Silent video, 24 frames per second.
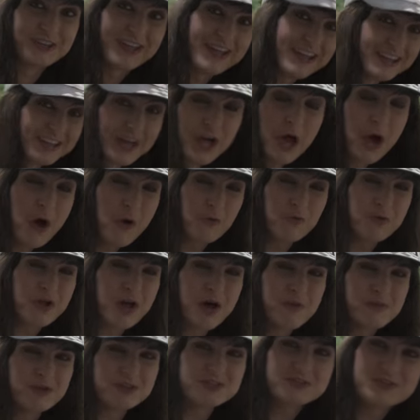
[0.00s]
and like we
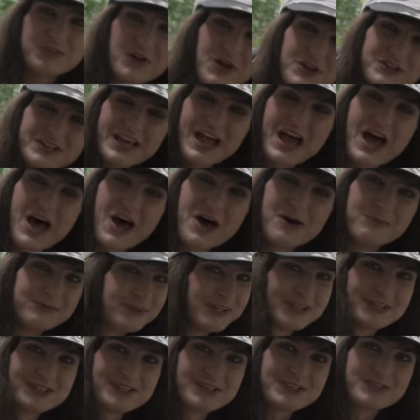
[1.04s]
almost fall down
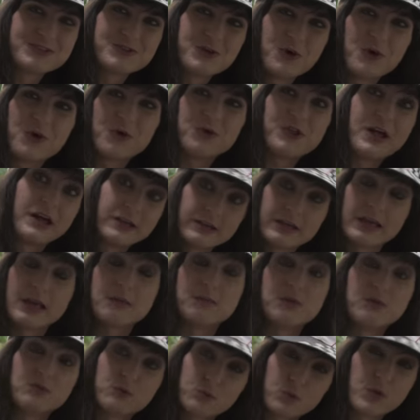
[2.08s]
and it's this whole like
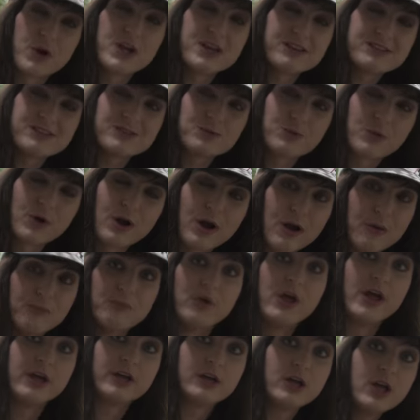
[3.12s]
game of risk where I'm
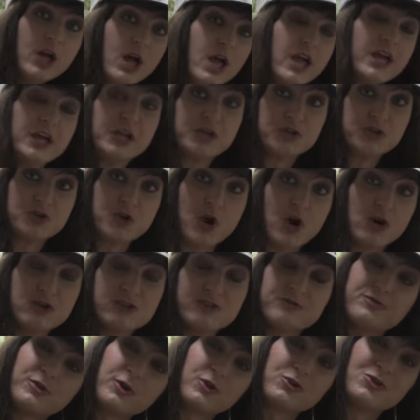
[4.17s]
like in
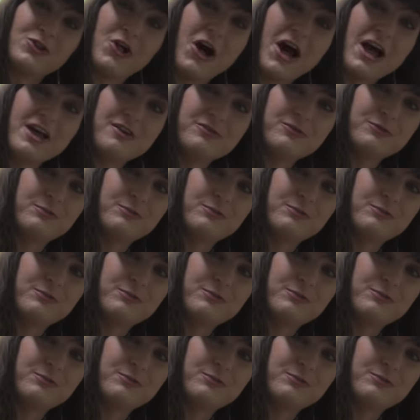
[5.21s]
charge of her life